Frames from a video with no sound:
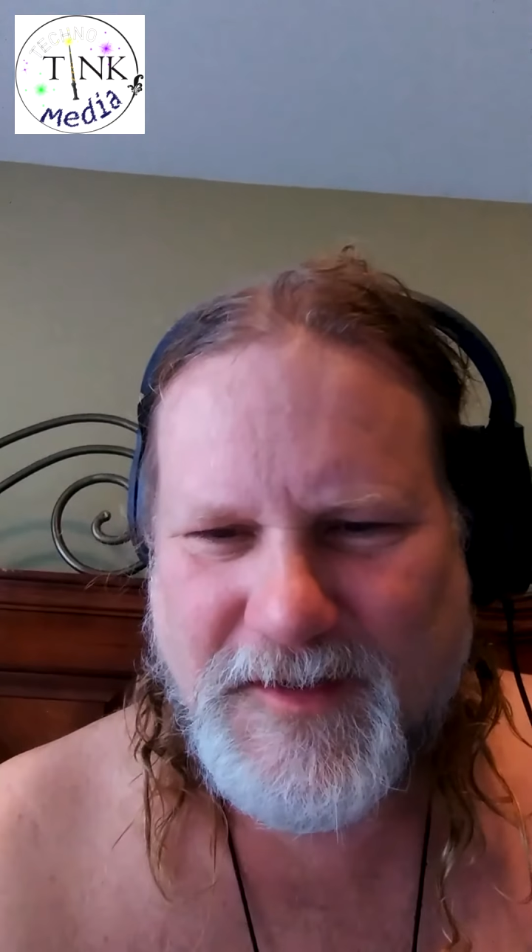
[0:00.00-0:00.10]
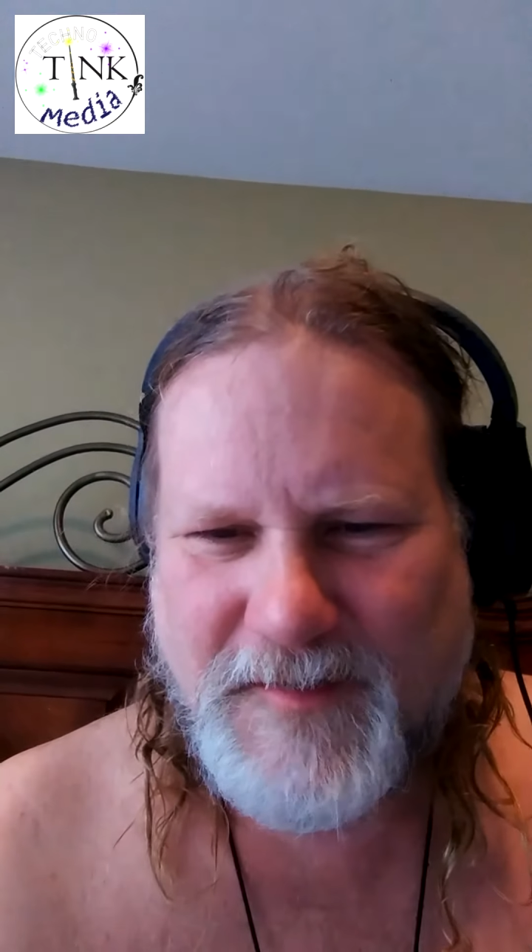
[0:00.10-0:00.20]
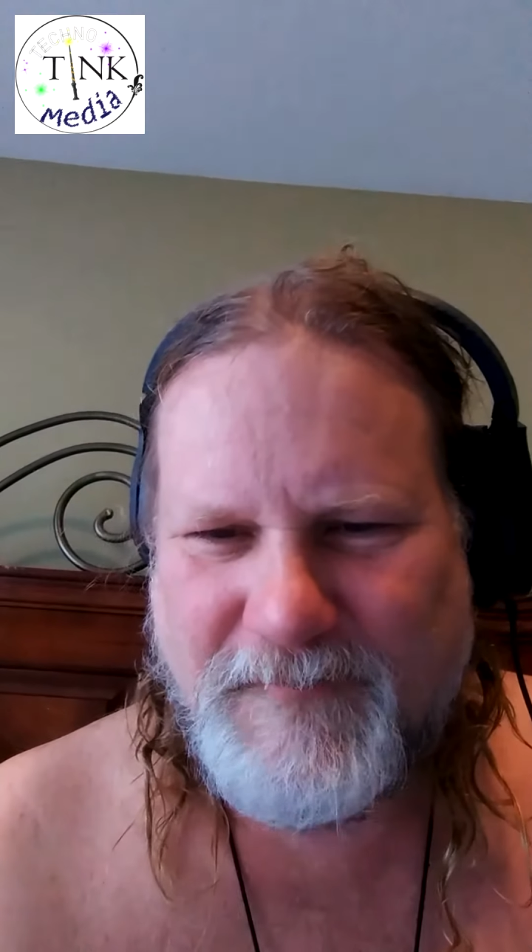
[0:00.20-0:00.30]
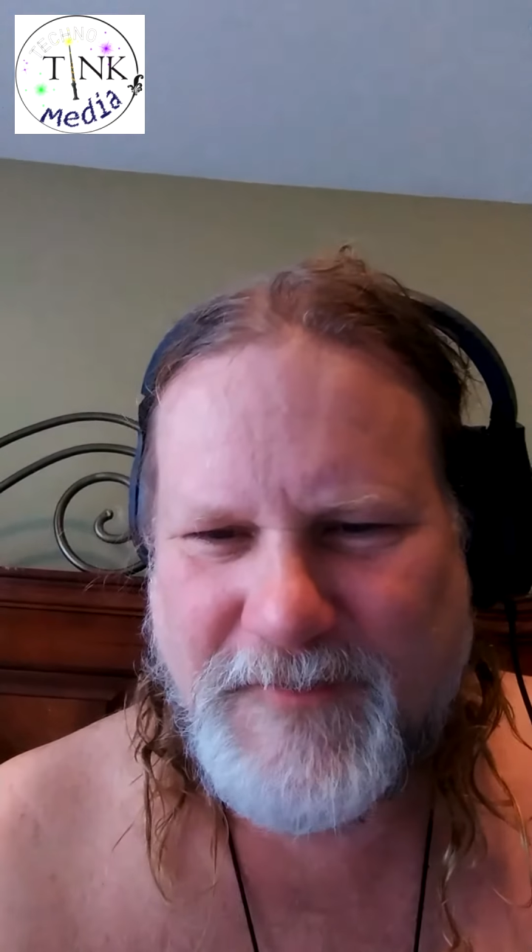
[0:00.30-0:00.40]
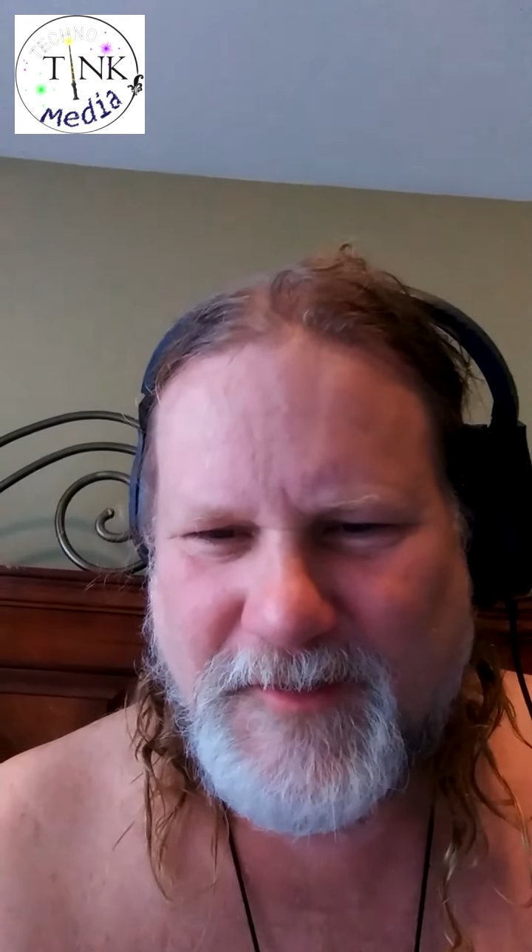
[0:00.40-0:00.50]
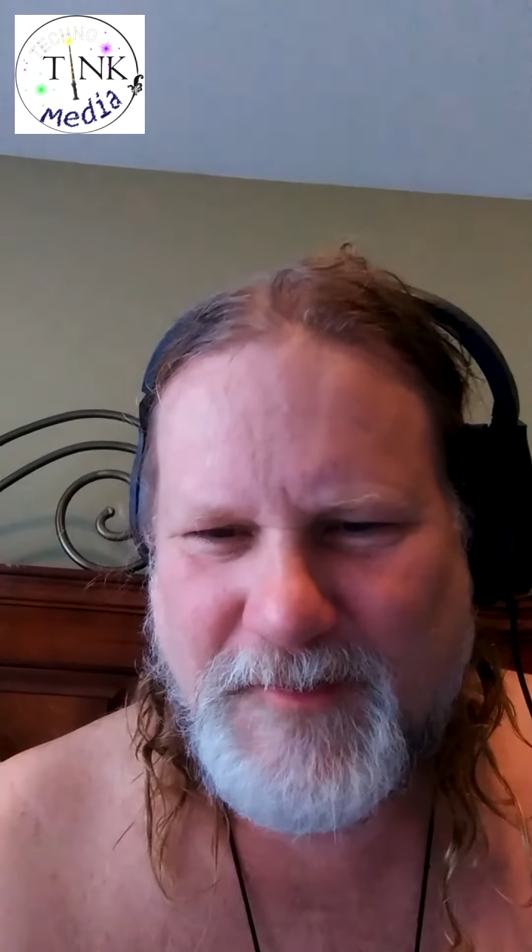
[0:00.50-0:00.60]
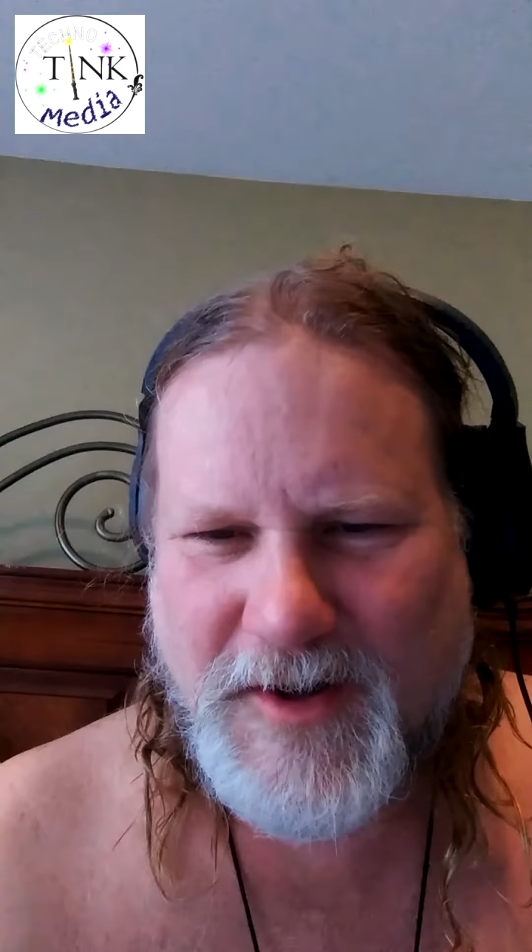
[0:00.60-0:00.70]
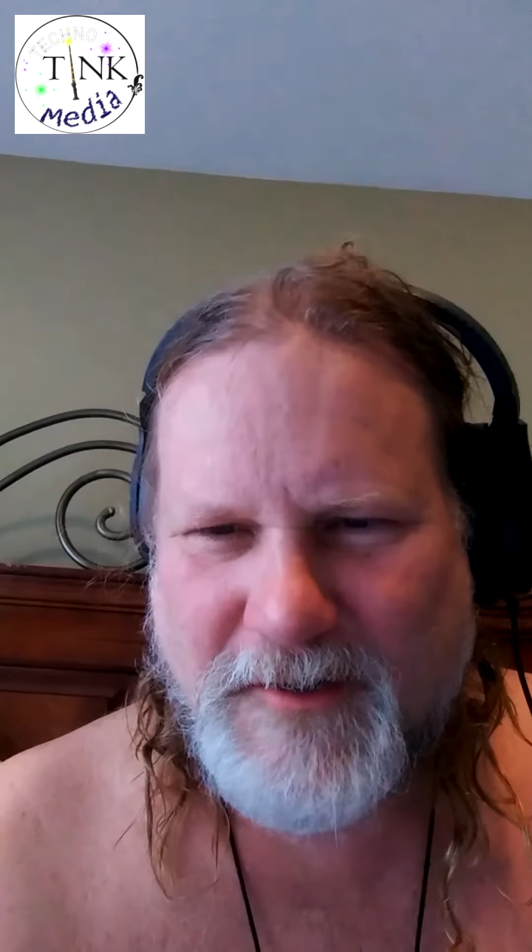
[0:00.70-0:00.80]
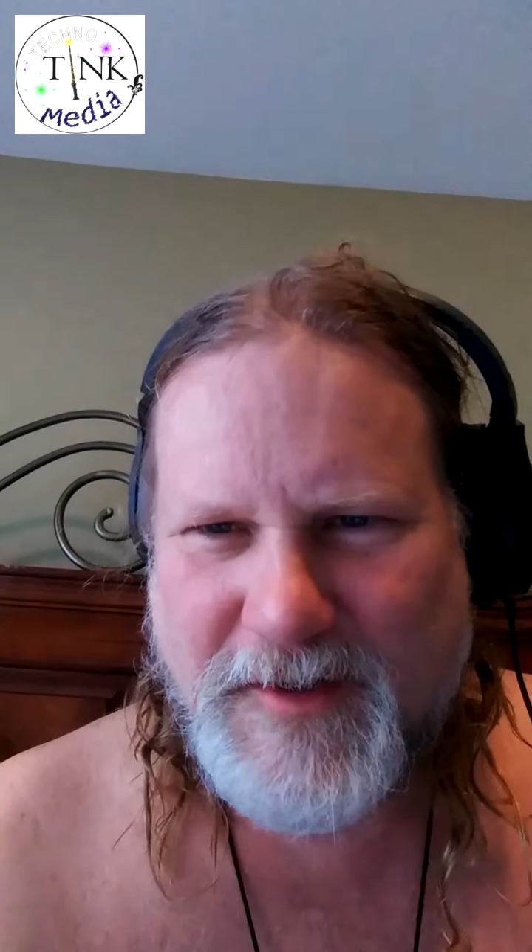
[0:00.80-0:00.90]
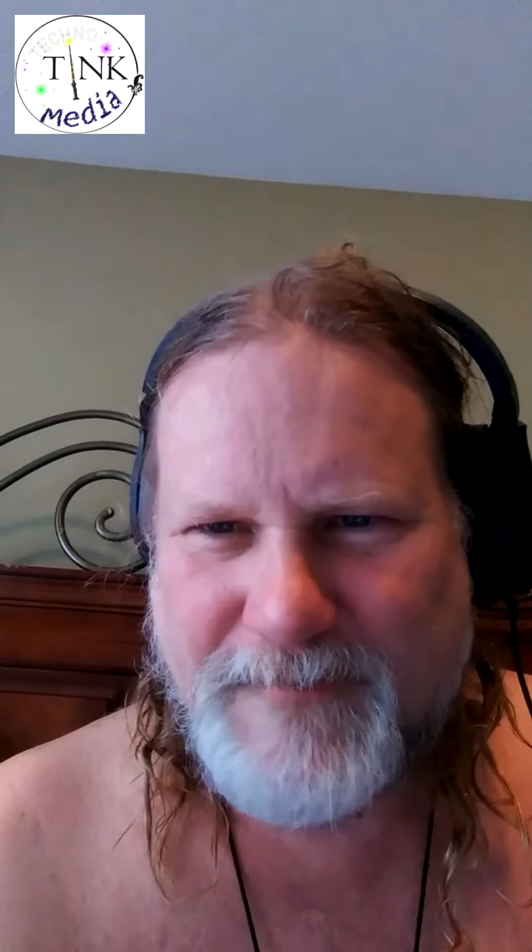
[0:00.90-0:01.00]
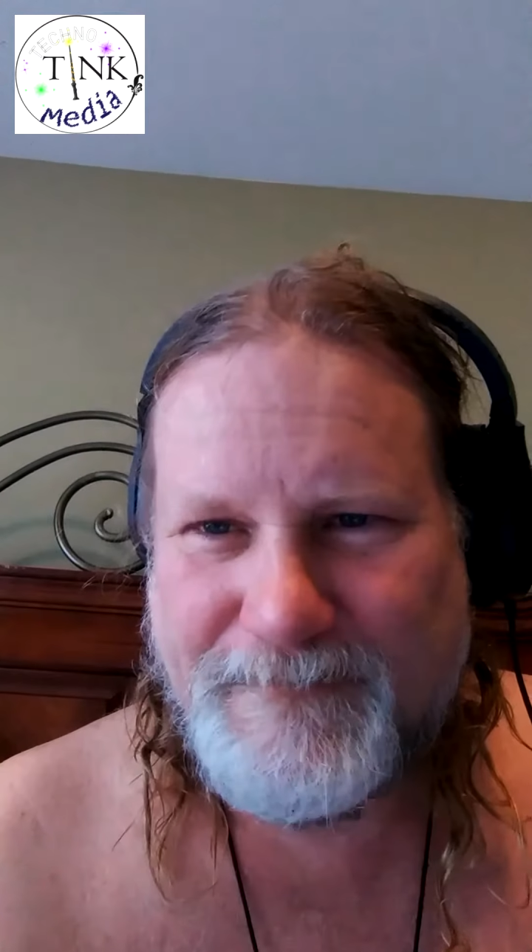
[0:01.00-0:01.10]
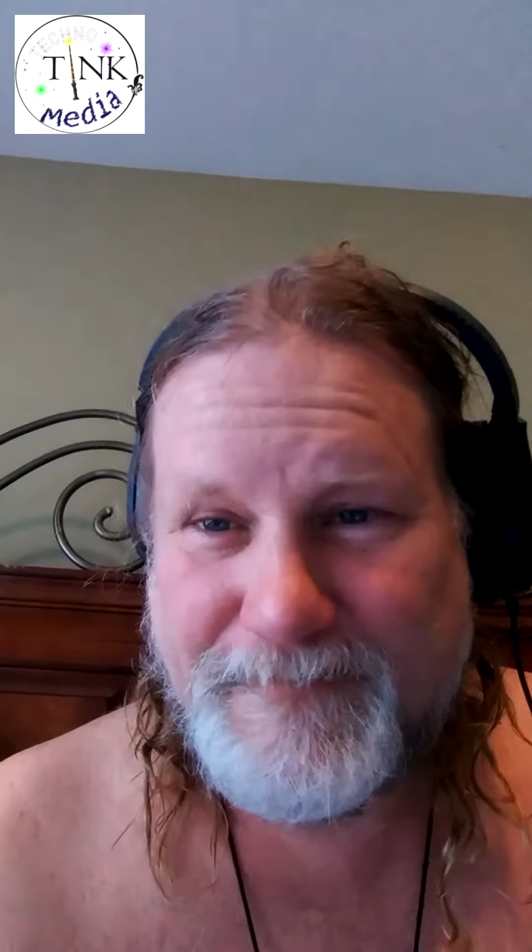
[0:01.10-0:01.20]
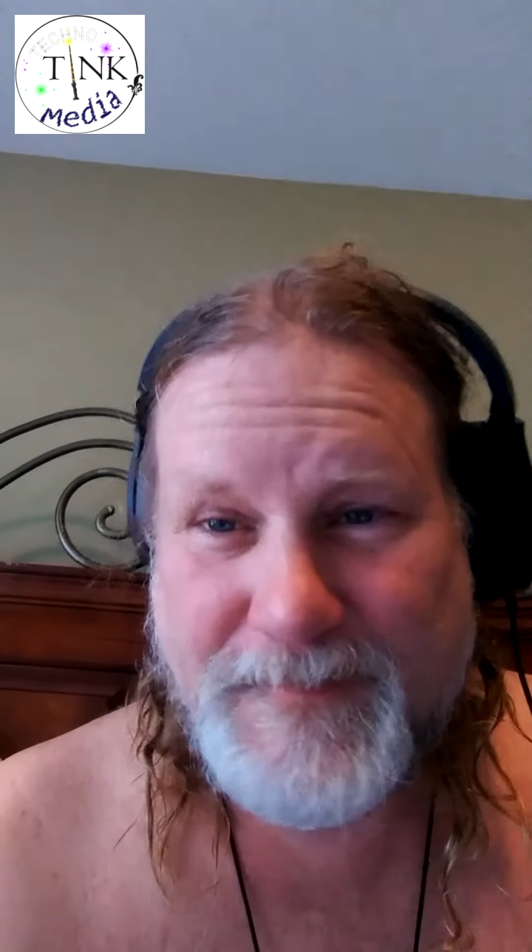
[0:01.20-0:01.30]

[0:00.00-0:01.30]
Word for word: think I'm fear mongering